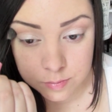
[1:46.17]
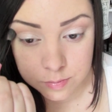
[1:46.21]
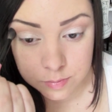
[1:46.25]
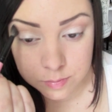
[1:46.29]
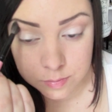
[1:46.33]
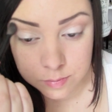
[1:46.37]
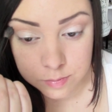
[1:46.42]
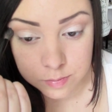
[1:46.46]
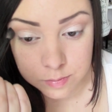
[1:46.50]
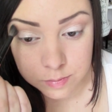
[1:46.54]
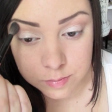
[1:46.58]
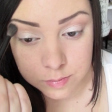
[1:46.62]

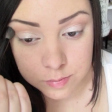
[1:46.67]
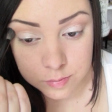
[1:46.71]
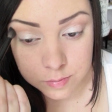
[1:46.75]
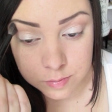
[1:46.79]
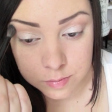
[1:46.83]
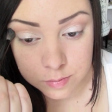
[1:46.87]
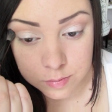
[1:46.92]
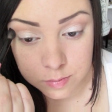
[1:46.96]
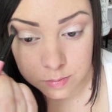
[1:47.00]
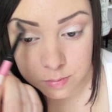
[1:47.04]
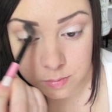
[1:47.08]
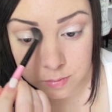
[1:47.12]

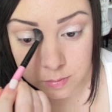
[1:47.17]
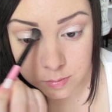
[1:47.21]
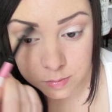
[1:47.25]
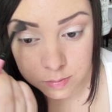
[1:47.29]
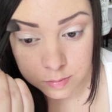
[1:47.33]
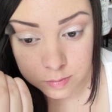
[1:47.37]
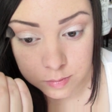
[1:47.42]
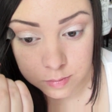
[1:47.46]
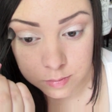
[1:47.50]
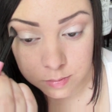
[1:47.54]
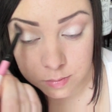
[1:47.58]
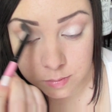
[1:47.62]

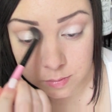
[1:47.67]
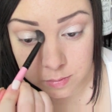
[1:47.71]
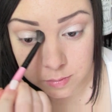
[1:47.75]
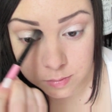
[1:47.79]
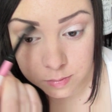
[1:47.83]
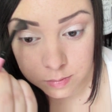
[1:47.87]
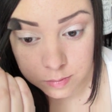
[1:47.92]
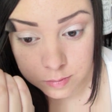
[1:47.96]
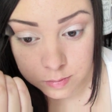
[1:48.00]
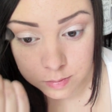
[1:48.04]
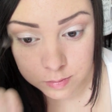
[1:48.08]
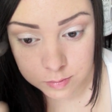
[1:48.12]

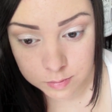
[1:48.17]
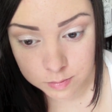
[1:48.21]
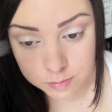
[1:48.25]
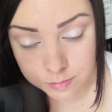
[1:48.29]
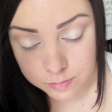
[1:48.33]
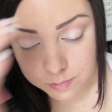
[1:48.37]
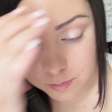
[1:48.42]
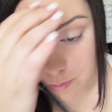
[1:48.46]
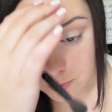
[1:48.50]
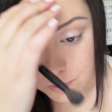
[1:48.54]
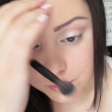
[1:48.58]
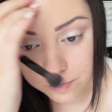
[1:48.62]

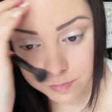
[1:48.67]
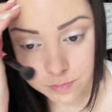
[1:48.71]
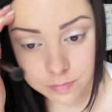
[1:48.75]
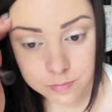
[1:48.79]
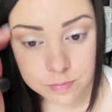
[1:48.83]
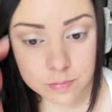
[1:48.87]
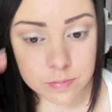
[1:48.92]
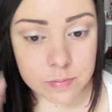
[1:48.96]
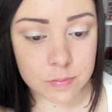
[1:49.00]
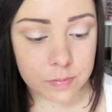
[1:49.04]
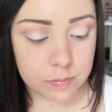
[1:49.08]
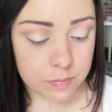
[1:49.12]

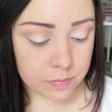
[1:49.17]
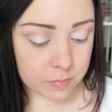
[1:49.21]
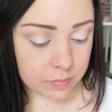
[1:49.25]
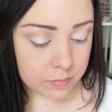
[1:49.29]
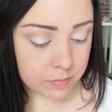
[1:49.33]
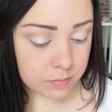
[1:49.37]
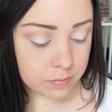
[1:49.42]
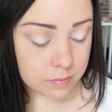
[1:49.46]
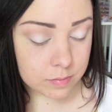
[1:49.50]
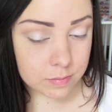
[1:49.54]
Nothing is said.